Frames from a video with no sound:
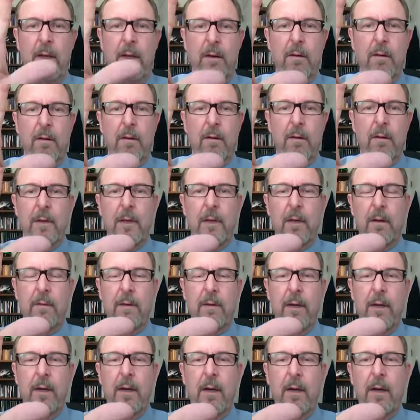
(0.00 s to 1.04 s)
you know, coming
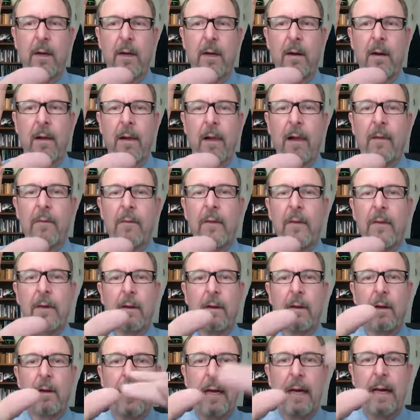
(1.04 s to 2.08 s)
over here, and then
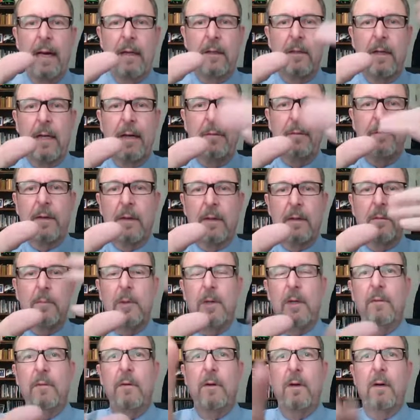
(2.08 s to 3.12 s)
to allow traffic to
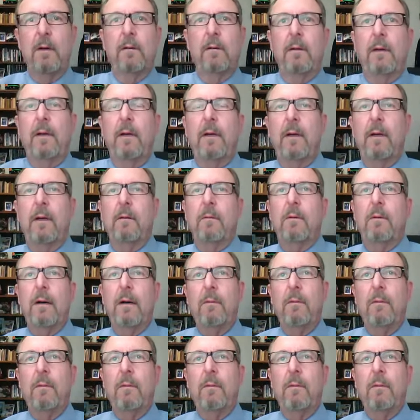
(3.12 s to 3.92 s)
move on, you know,